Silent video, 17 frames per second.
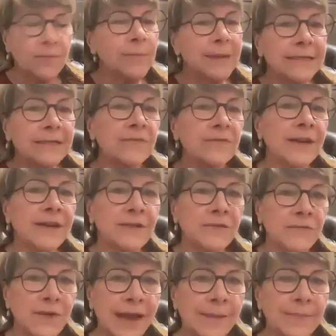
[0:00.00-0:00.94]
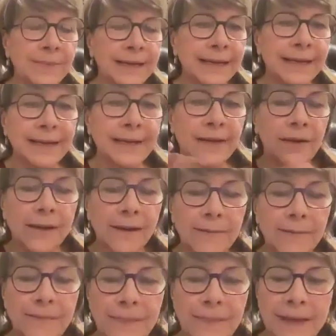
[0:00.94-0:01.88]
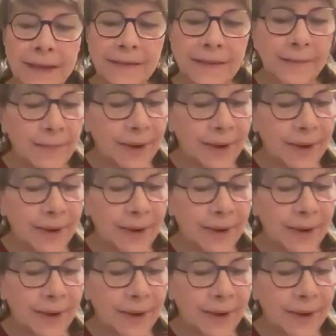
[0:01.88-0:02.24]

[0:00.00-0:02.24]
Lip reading: mixed faith family. They